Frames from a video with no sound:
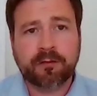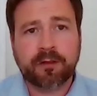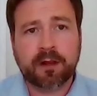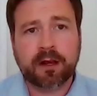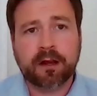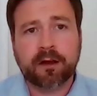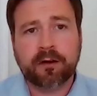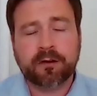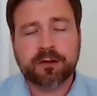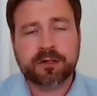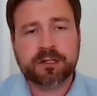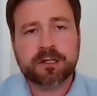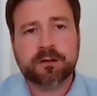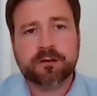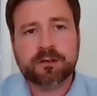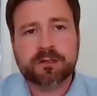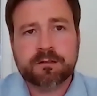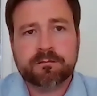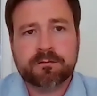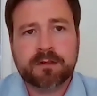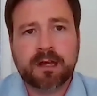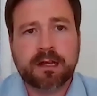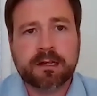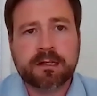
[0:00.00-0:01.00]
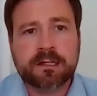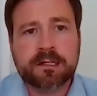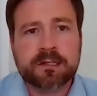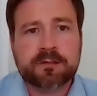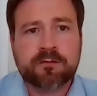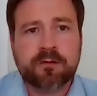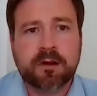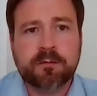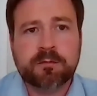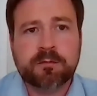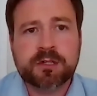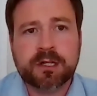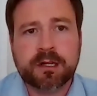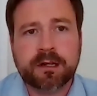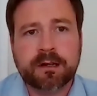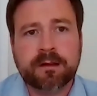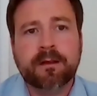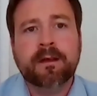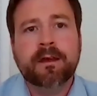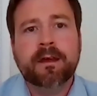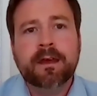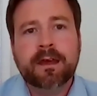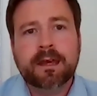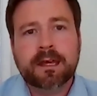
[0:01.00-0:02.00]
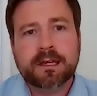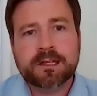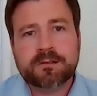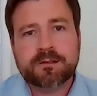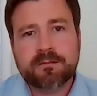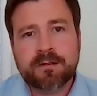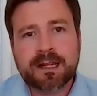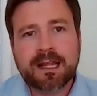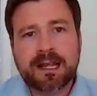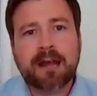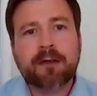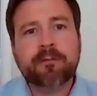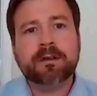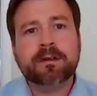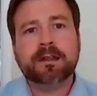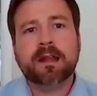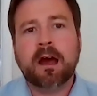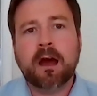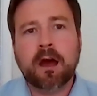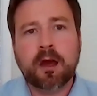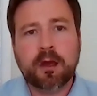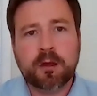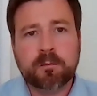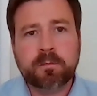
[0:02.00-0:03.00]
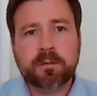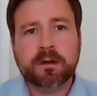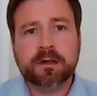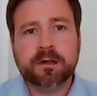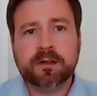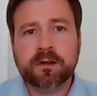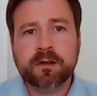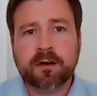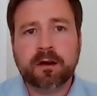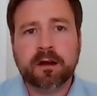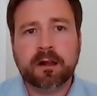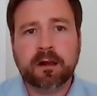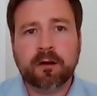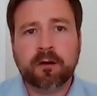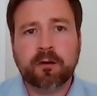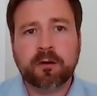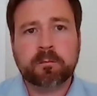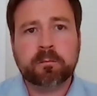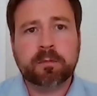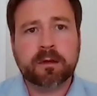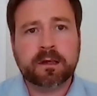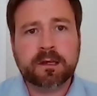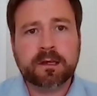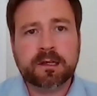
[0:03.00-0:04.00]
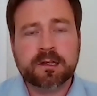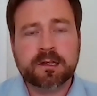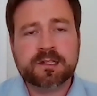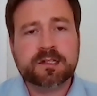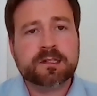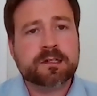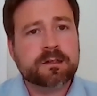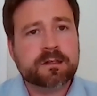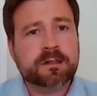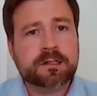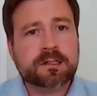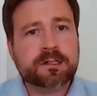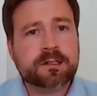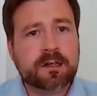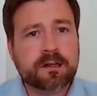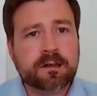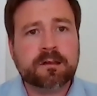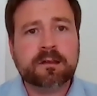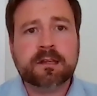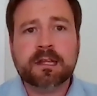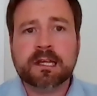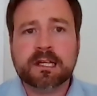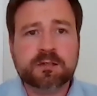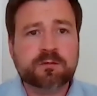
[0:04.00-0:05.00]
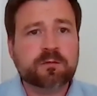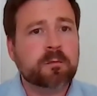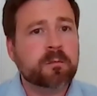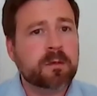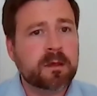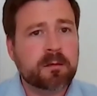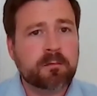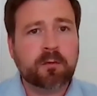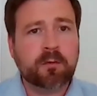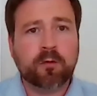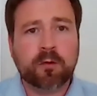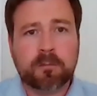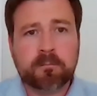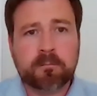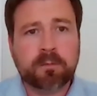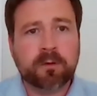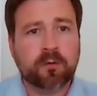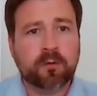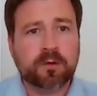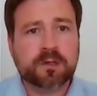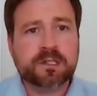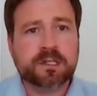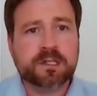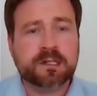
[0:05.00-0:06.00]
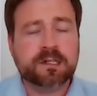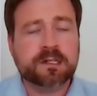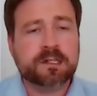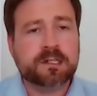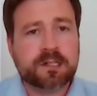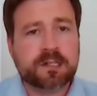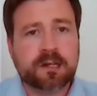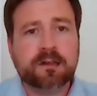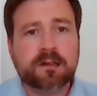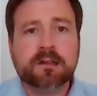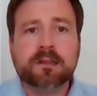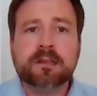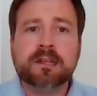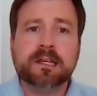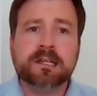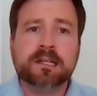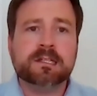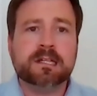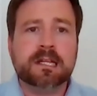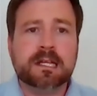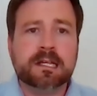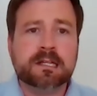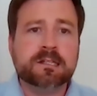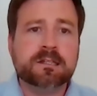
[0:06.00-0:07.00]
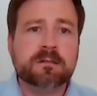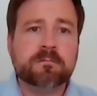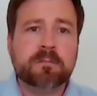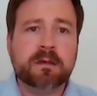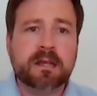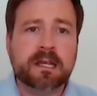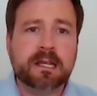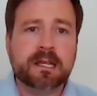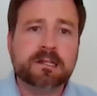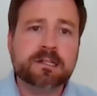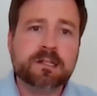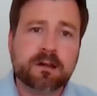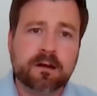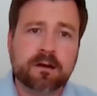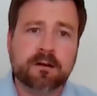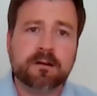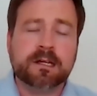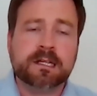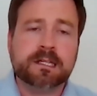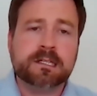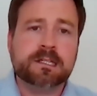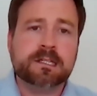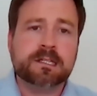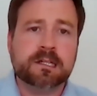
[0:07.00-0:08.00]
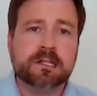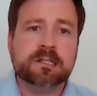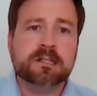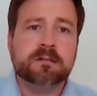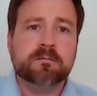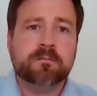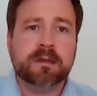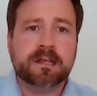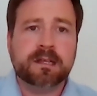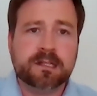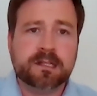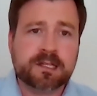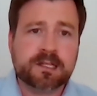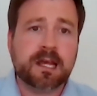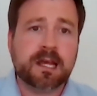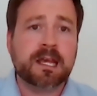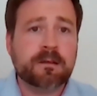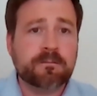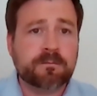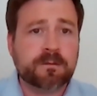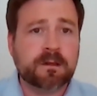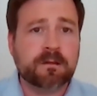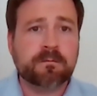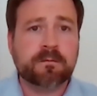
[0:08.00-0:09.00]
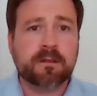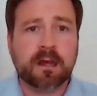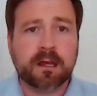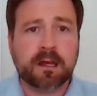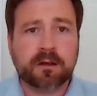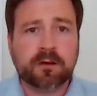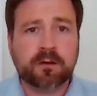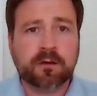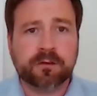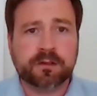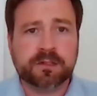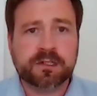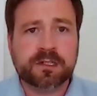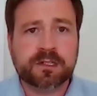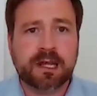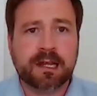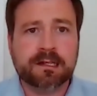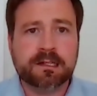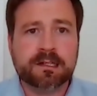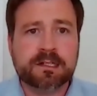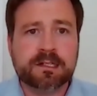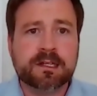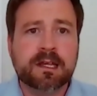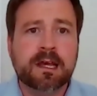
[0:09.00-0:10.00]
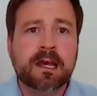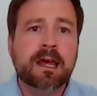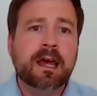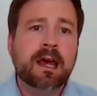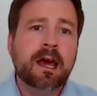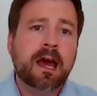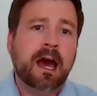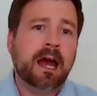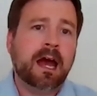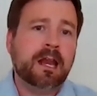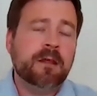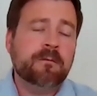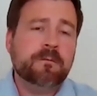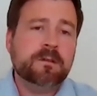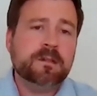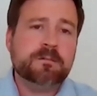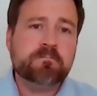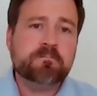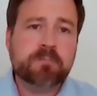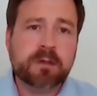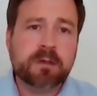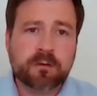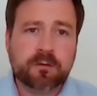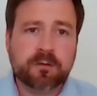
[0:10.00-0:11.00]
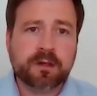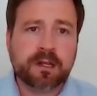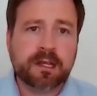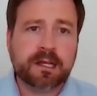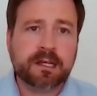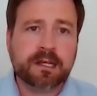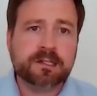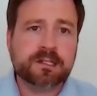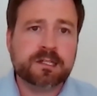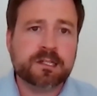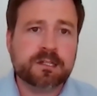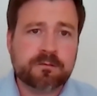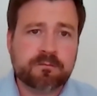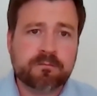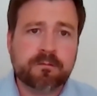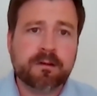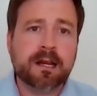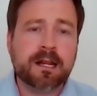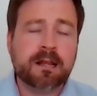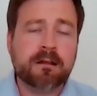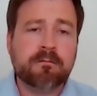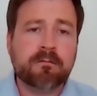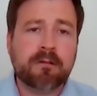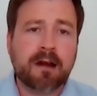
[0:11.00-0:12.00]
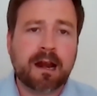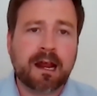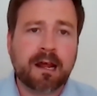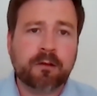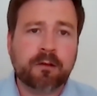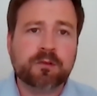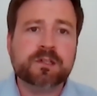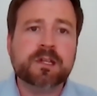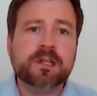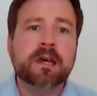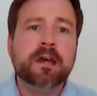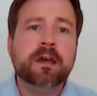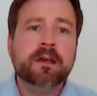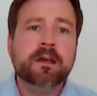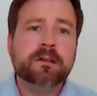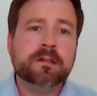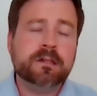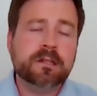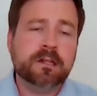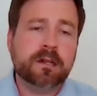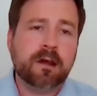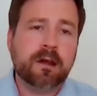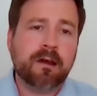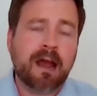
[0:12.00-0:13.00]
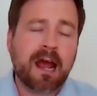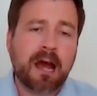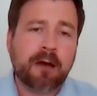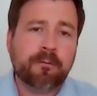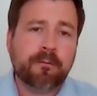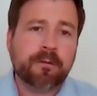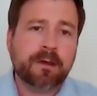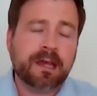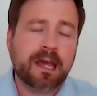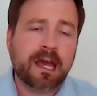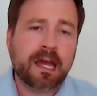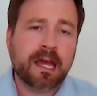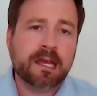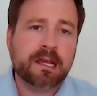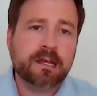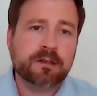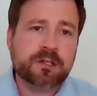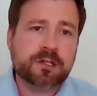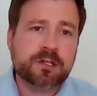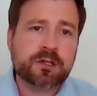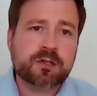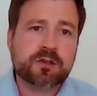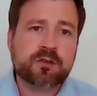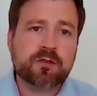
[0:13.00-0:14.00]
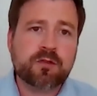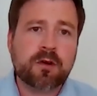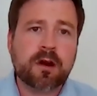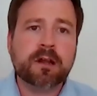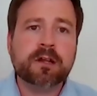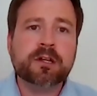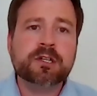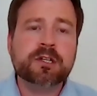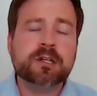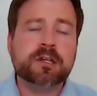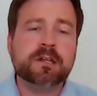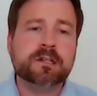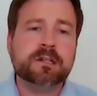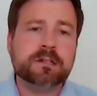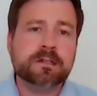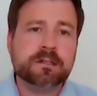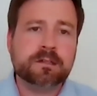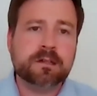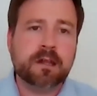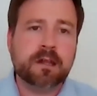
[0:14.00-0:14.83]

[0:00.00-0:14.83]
other large loss of that description. It's really having that open dialogue, because certain things will be more important. Certain things need to be targeted to be saved if they're contents, and if it's buildings, it's really around having a structured